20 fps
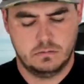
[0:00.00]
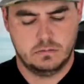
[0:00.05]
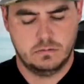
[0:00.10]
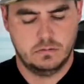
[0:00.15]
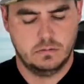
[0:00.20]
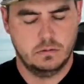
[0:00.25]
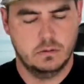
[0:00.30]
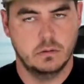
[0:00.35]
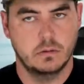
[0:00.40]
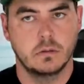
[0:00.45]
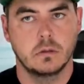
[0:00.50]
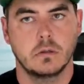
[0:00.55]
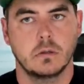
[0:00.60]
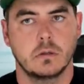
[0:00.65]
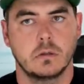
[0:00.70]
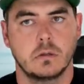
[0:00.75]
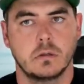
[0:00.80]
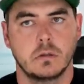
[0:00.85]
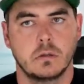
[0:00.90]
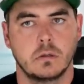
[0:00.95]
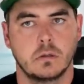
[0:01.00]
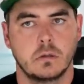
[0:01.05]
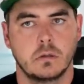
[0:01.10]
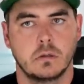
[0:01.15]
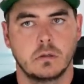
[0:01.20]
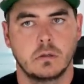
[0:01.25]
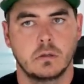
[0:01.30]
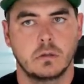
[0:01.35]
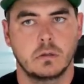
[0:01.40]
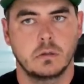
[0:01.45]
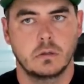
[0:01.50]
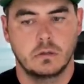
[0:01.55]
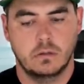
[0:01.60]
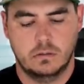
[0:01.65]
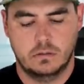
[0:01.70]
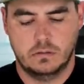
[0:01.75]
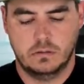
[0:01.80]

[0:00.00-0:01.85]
(silence)